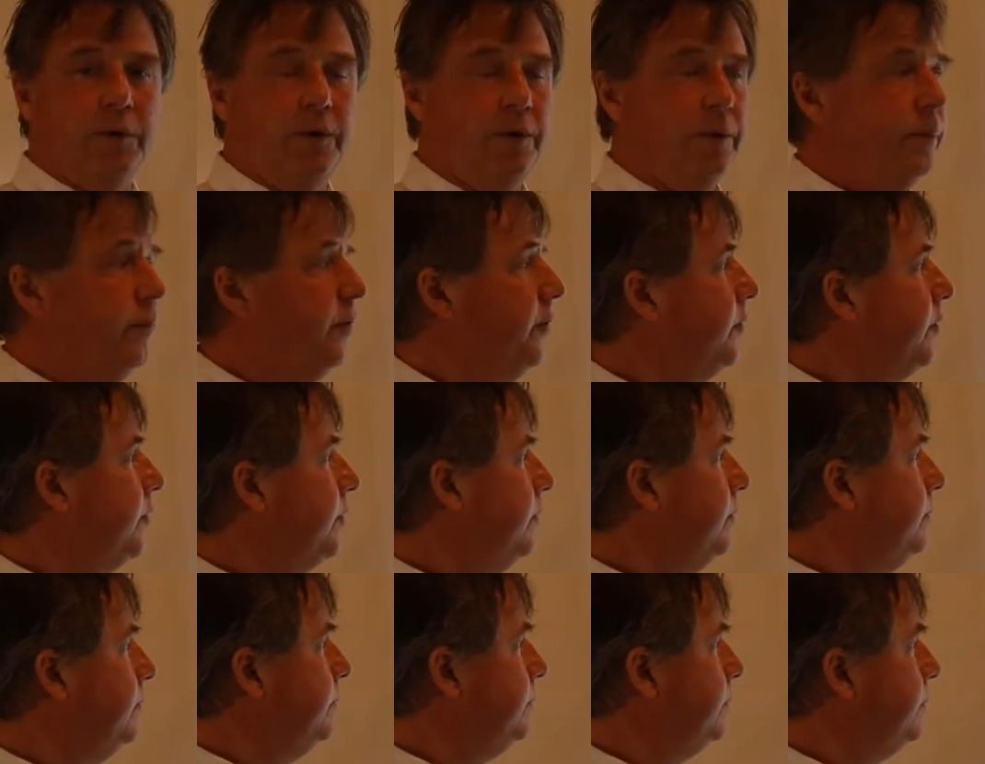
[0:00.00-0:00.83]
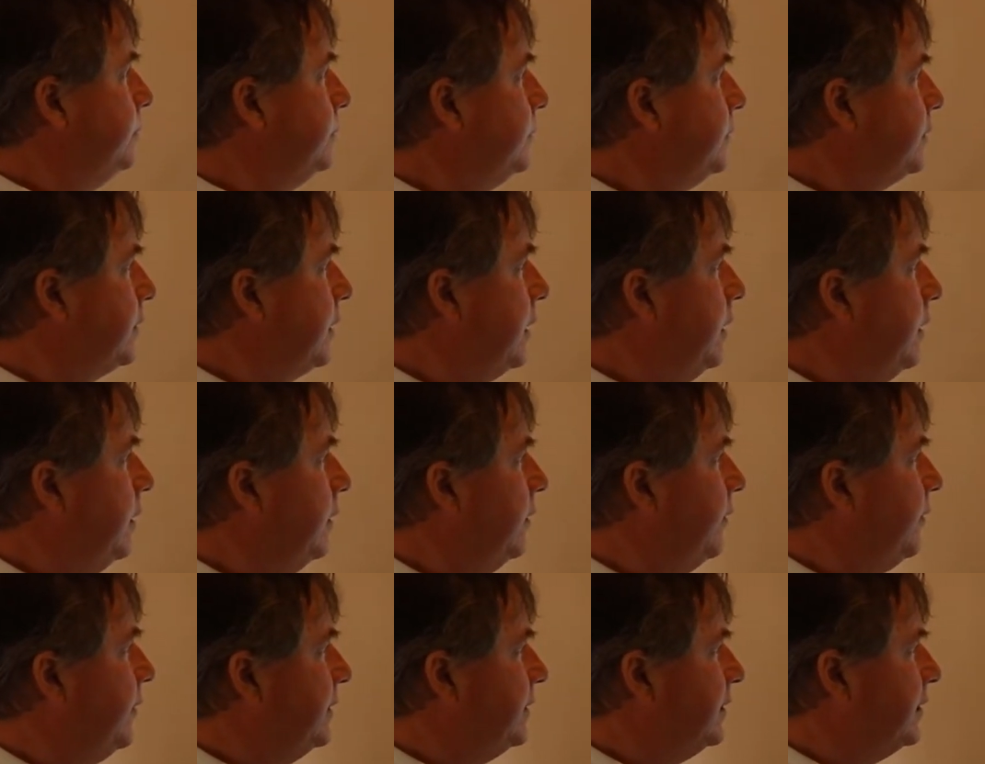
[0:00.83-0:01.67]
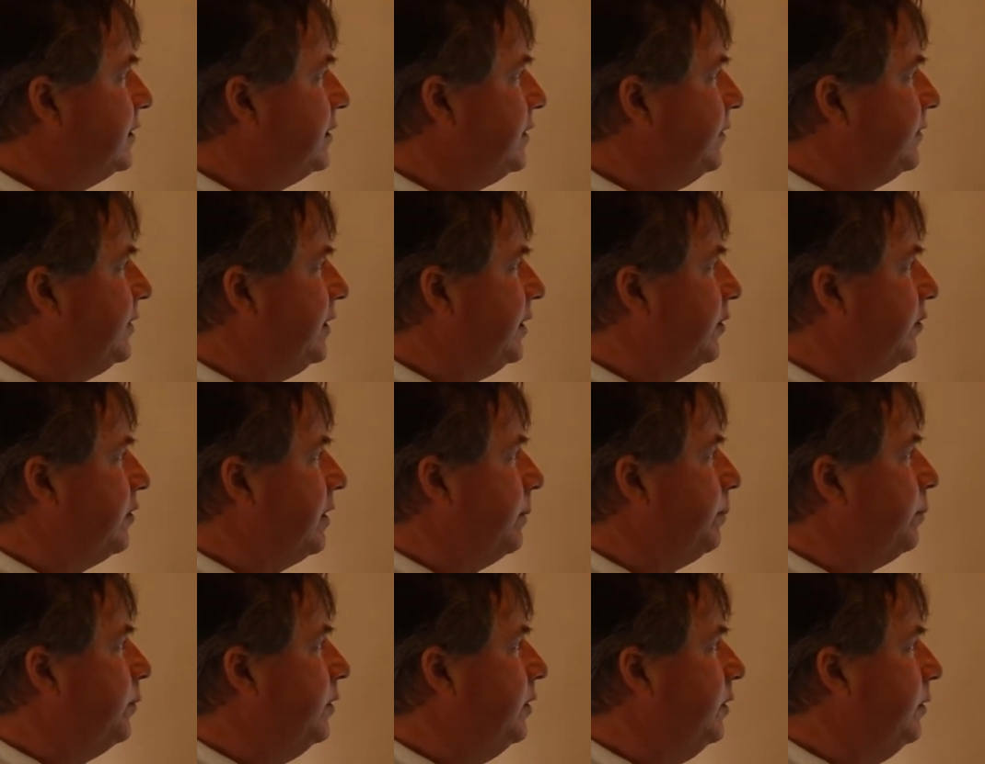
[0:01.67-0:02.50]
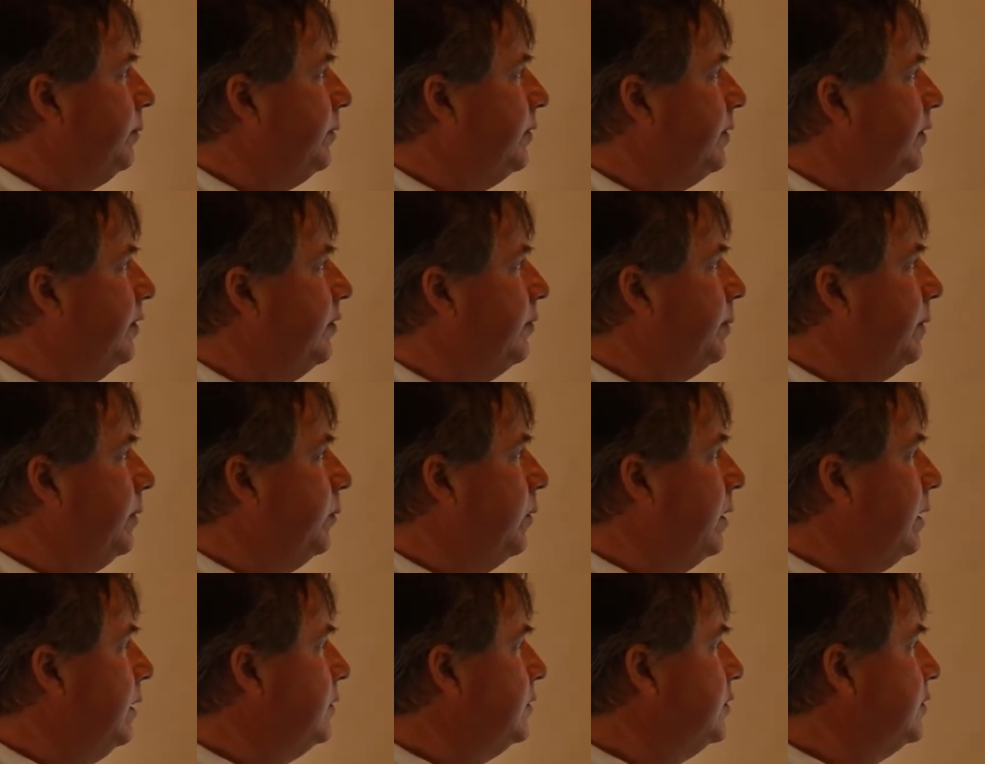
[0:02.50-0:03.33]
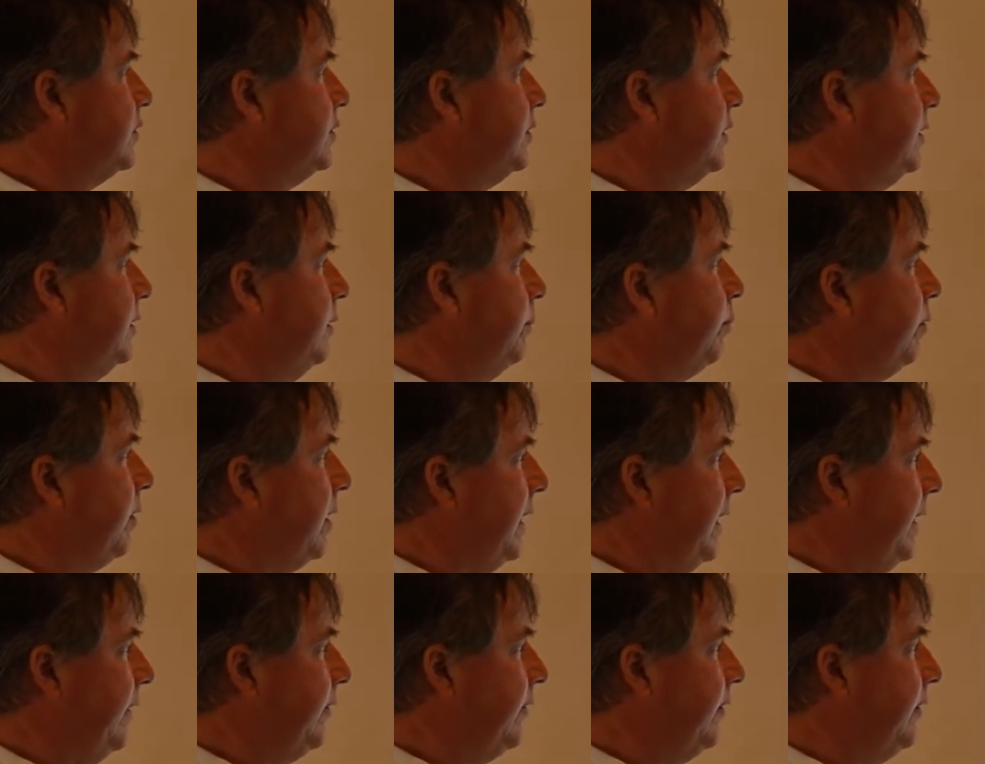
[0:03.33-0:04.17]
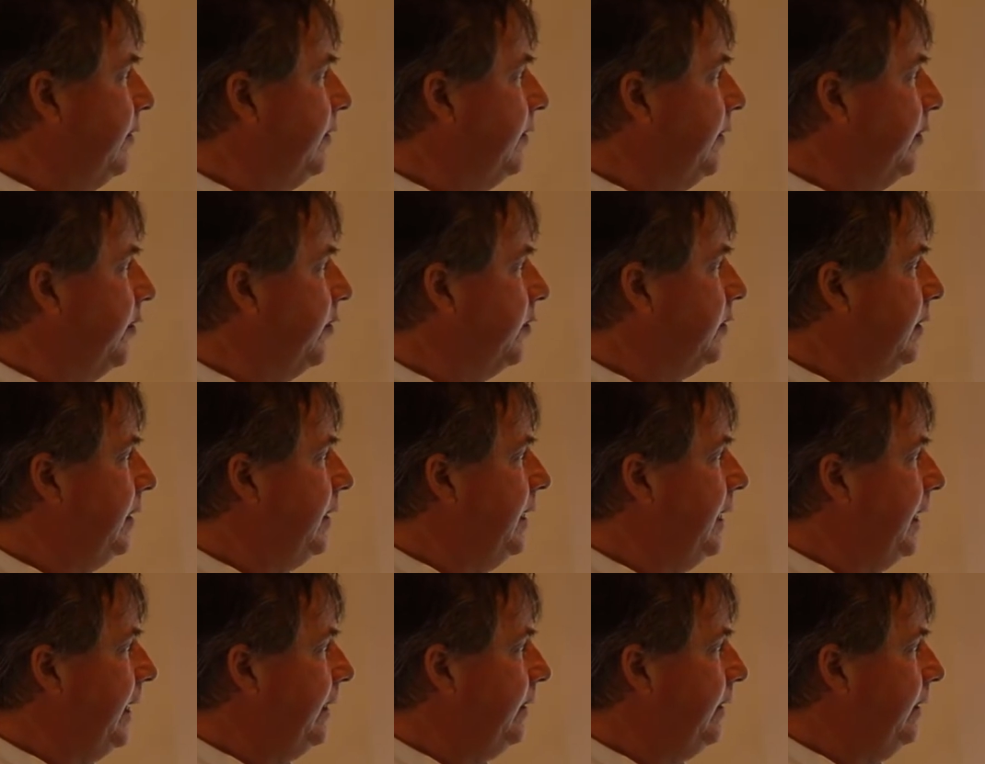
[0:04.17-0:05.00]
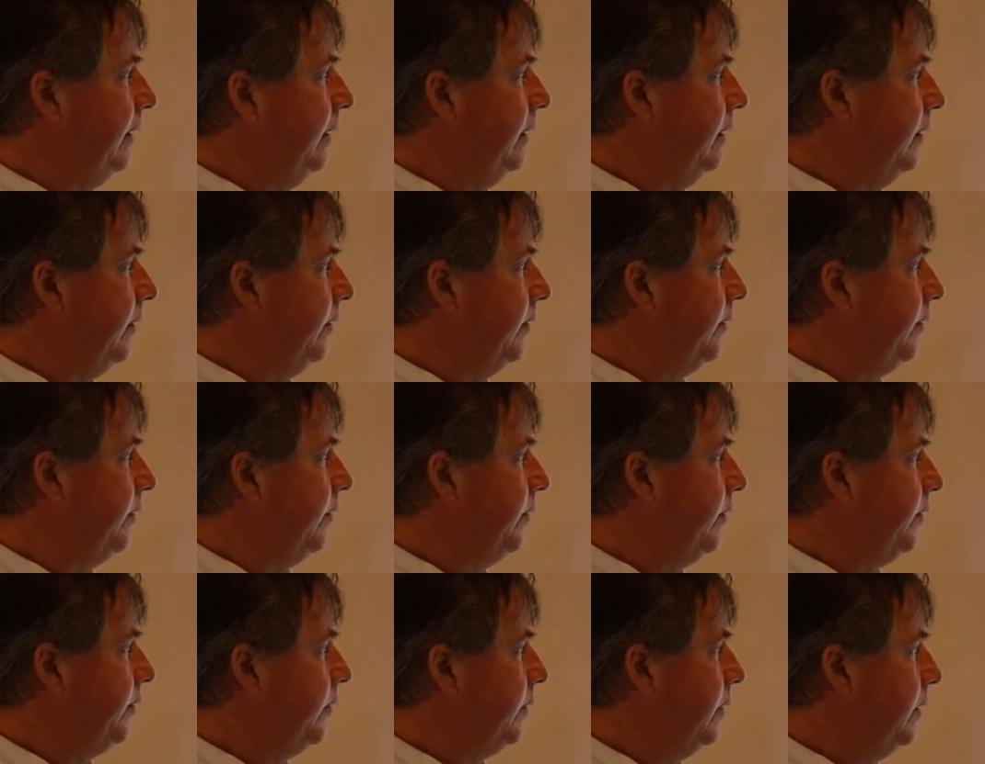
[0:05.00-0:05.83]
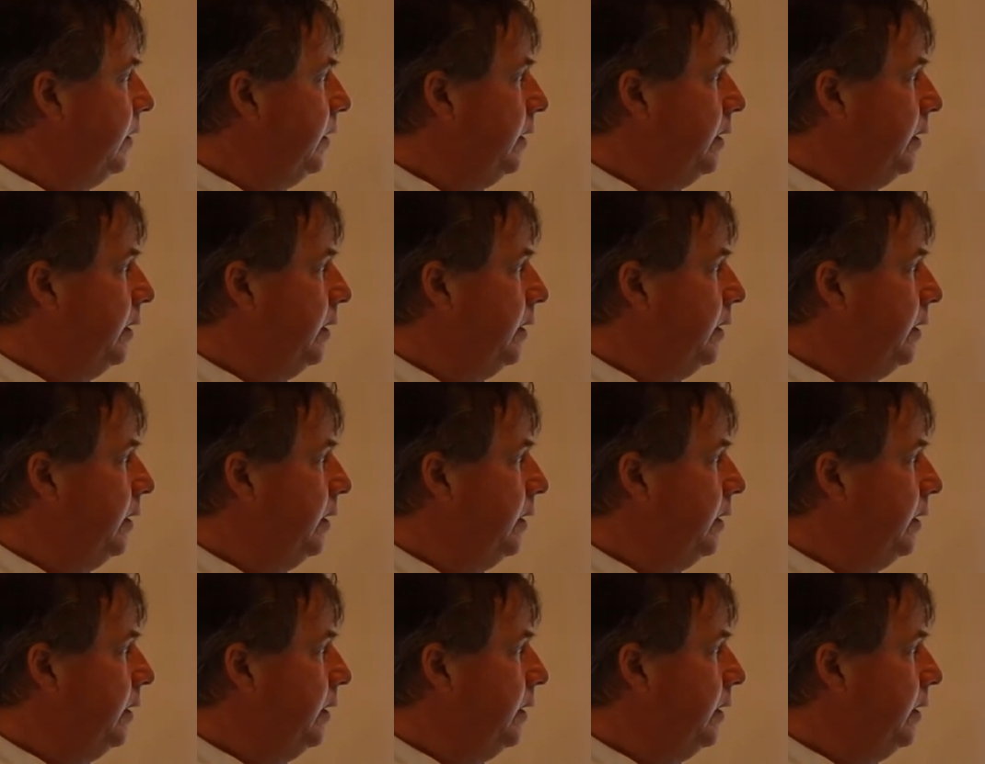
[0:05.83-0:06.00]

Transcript: loops. So the physics of teardrop loops has been well understood and applied since the early 1900s.